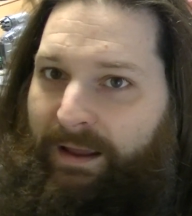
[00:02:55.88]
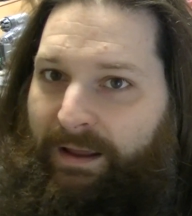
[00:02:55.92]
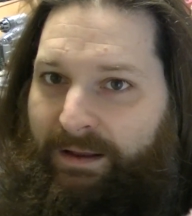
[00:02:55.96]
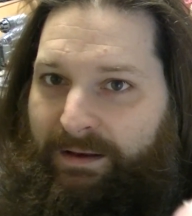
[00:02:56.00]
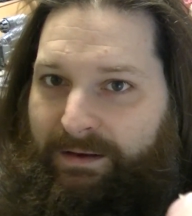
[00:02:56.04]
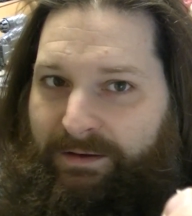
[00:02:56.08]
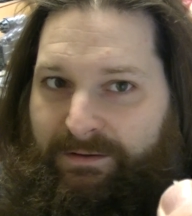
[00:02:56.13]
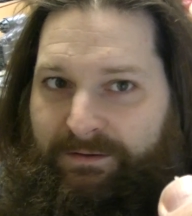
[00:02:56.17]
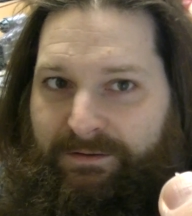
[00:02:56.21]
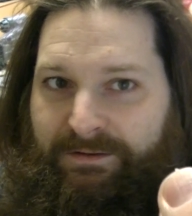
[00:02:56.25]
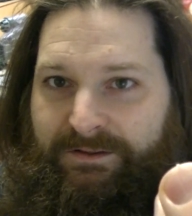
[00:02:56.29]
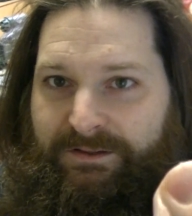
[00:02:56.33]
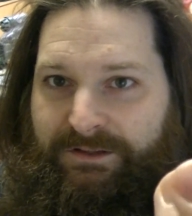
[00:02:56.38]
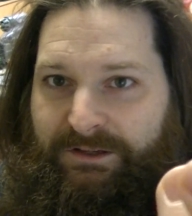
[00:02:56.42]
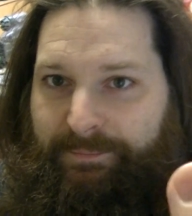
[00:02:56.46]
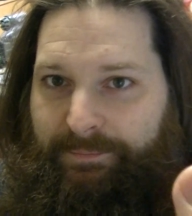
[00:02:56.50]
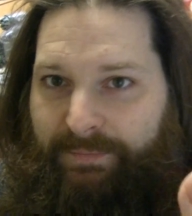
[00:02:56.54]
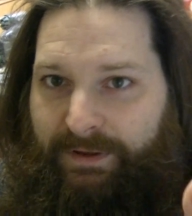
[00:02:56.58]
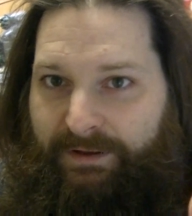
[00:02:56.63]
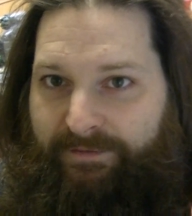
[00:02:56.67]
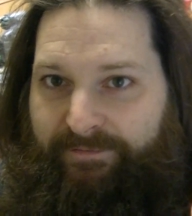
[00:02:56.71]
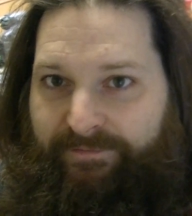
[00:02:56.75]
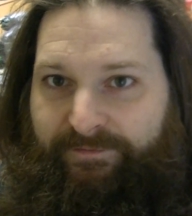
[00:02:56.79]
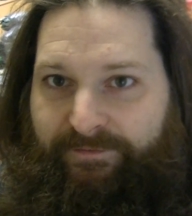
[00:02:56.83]
and some
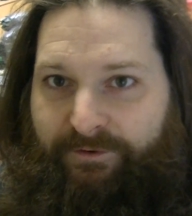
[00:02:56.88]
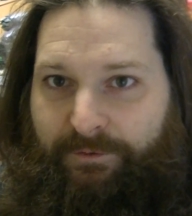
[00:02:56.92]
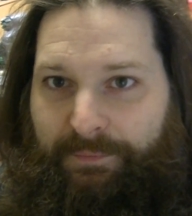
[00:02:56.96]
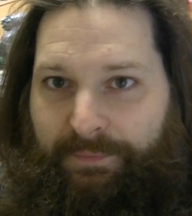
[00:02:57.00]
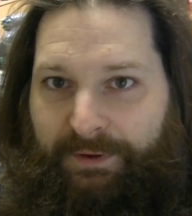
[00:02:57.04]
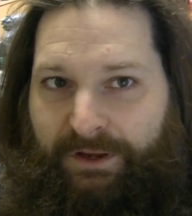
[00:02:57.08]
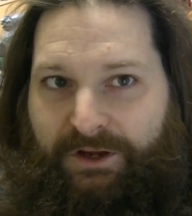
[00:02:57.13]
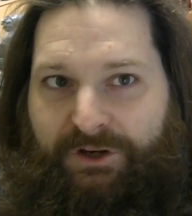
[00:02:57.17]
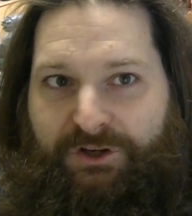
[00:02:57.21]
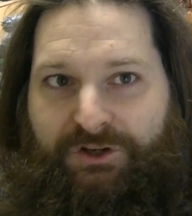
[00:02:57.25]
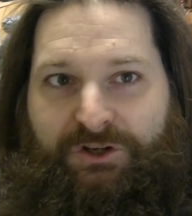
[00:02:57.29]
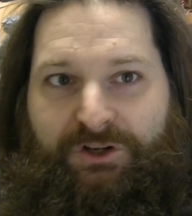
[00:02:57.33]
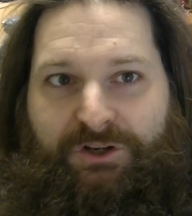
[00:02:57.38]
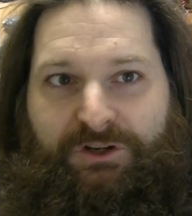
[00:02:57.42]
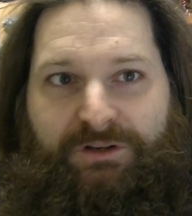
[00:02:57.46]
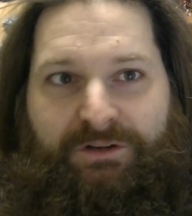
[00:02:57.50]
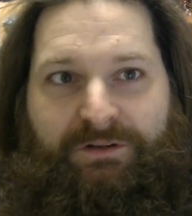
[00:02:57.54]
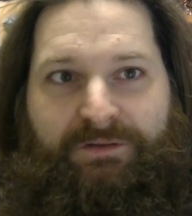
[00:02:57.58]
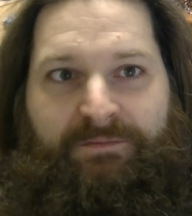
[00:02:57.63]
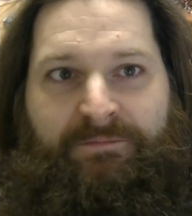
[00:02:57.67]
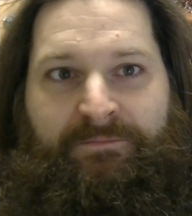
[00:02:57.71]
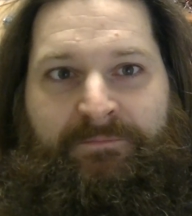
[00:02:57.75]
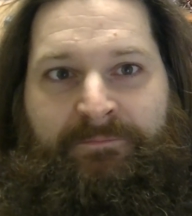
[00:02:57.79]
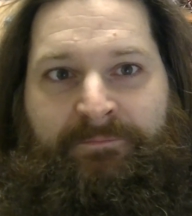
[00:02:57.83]

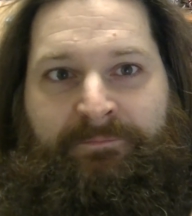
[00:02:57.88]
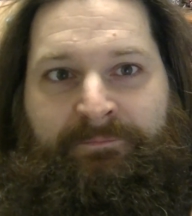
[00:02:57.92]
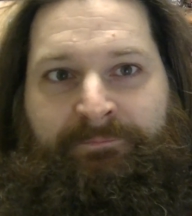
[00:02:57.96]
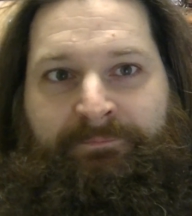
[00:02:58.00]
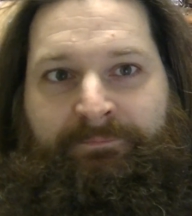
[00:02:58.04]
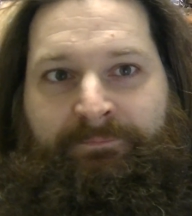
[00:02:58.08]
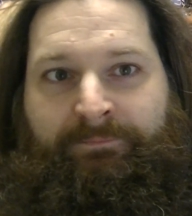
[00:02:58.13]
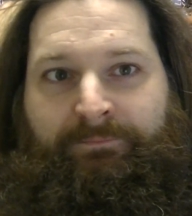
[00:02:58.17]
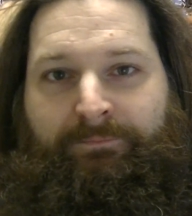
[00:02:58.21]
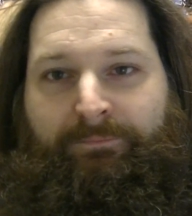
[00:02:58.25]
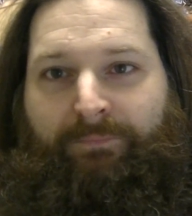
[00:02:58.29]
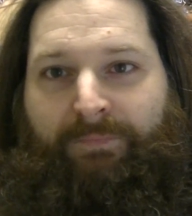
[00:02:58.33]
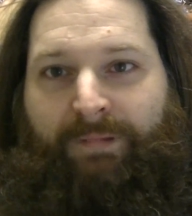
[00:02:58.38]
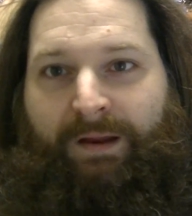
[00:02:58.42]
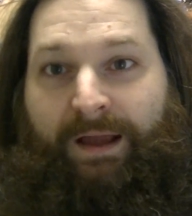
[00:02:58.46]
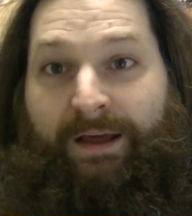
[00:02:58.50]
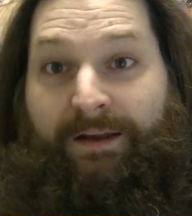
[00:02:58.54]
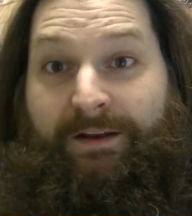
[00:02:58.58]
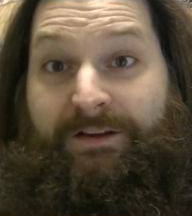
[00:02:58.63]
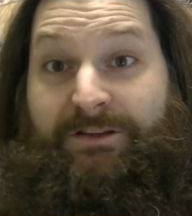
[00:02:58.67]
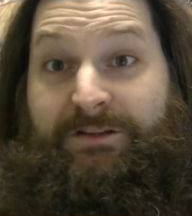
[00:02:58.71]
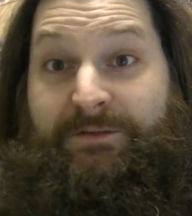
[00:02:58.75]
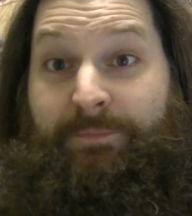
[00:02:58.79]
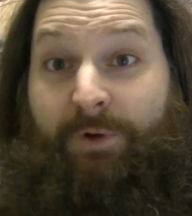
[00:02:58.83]
information
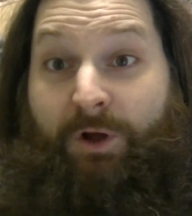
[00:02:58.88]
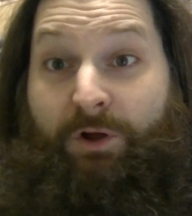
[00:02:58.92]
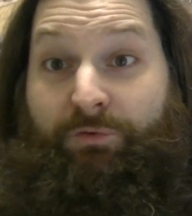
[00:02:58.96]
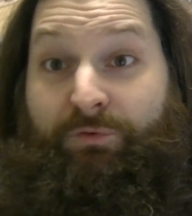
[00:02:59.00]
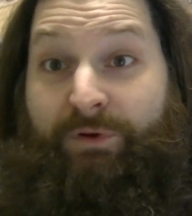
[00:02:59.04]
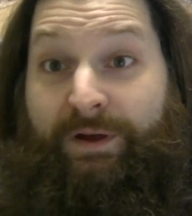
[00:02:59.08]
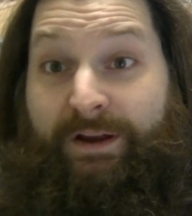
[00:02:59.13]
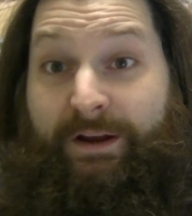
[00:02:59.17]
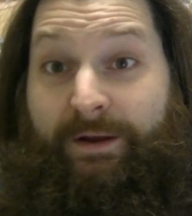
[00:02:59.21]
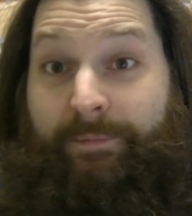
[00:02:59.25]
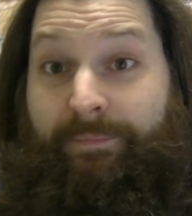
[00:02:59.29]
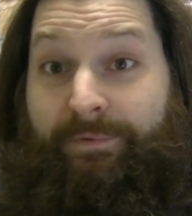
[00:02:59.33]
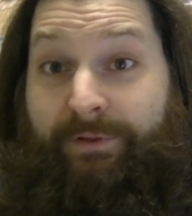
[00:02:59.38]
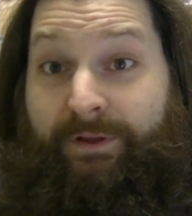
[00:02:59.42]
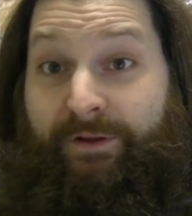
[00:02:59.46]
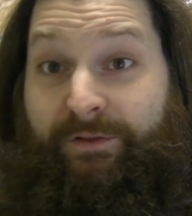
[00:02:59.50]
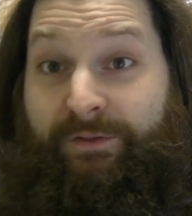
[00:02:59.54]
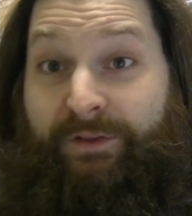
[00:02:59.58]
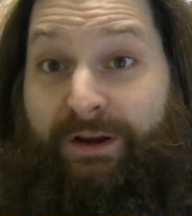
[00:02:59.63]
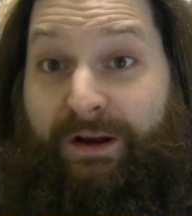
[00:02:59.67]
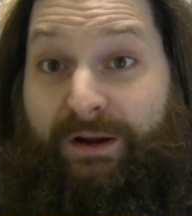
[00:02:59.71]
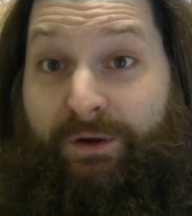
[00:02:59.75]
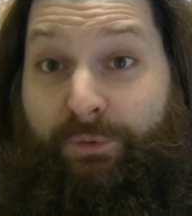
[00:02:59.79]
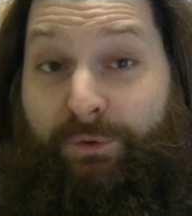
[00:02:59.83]
and a small write-up there
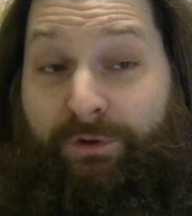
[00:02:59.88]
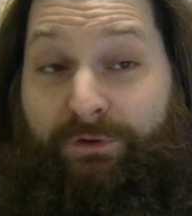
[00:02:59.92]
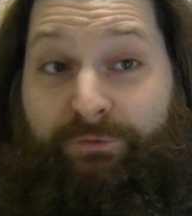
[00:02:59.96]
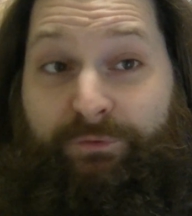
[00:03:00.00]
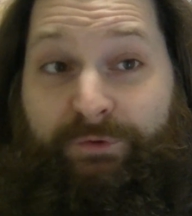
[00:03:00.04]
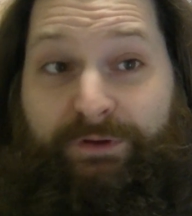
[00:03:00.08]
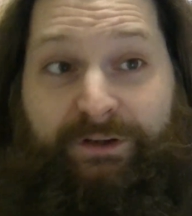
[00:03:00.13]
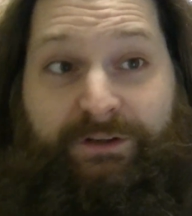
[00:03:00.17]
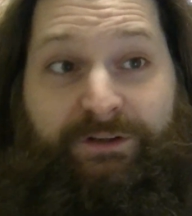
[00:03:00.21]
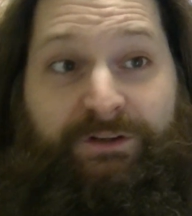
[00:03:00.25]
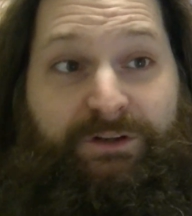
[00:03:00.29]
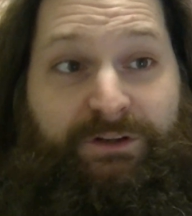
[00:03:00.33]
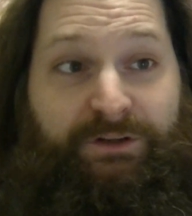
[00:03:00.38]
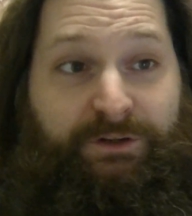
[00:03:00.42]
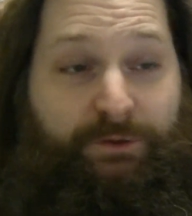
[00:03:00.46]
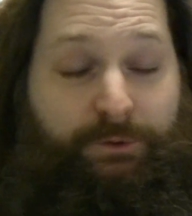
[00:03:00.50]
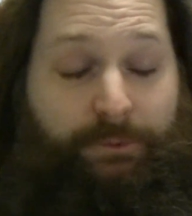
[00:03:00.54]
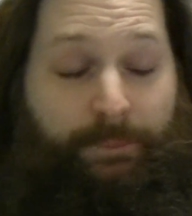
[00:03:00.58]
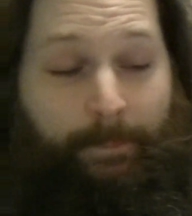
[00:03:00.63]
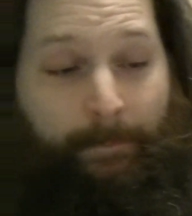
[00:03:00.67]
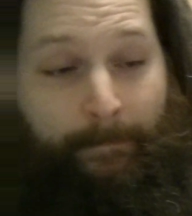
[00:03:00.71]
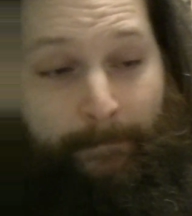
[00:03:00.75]
that I will read to you.